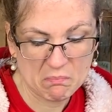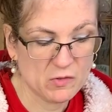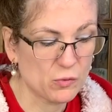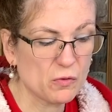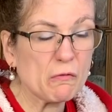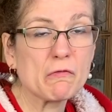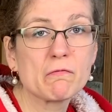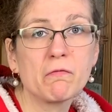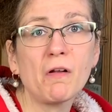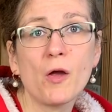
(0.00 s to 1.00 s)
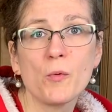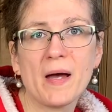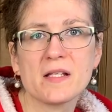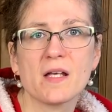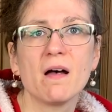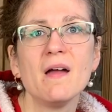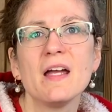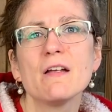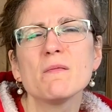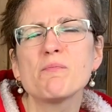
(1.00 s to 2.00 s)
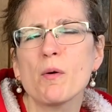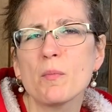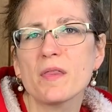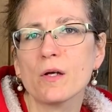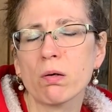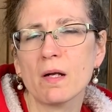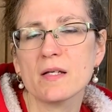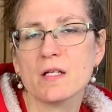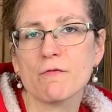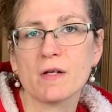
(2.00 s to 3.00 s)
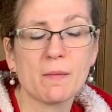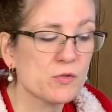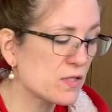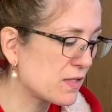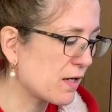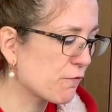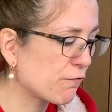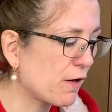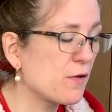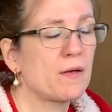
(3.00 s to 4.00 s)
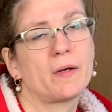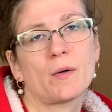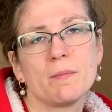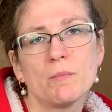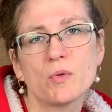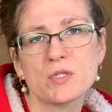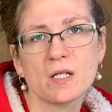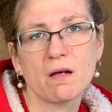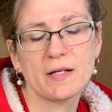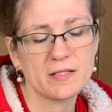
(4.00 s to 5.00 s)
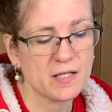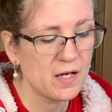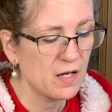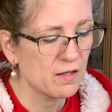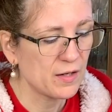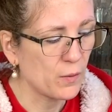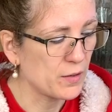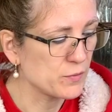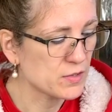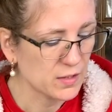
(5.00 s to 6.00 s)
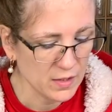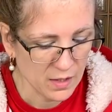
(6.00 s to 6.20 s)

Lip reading: sort of flow better. The problem with acrylics over enamels is they don't flow, they won't go in mortar lines, they won't